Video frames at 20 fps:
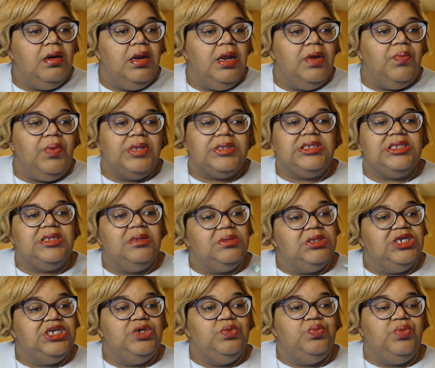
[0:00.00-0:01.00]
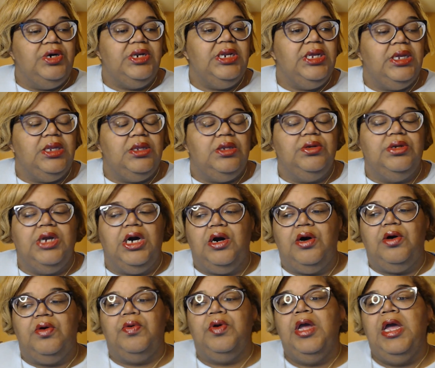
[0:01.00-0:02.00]
It wasn't something she wanted, you
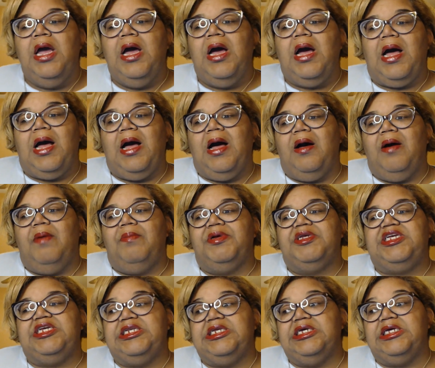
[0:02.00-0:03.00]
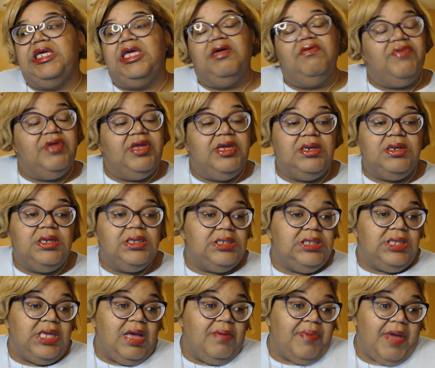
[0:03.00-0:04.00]
know. But she did give in because he
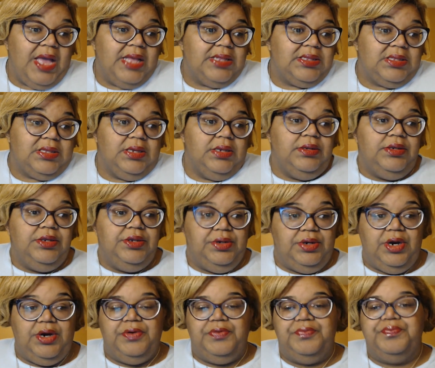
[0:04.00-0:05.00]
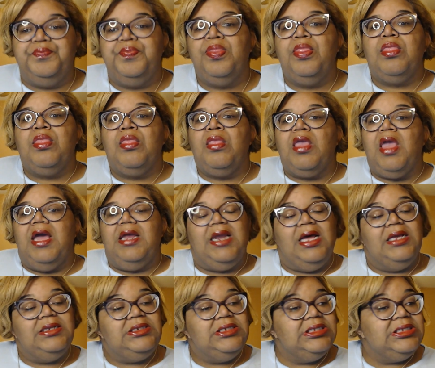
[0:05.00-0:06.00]
kept asking, you know. And
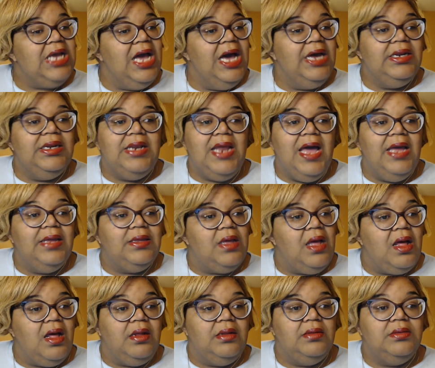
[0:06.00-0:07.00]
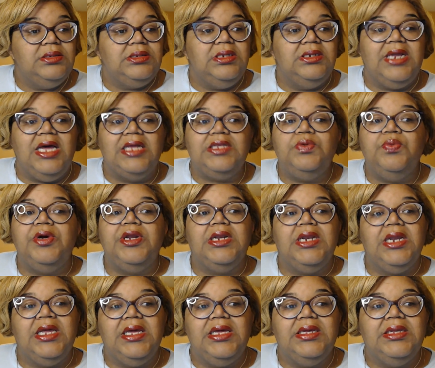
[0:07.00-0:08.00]
that's just kind of that, y'all. So that's what it
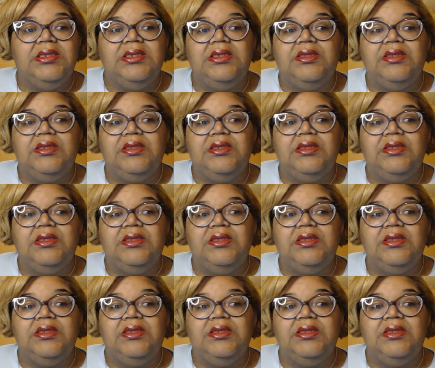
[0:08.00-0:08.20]
is.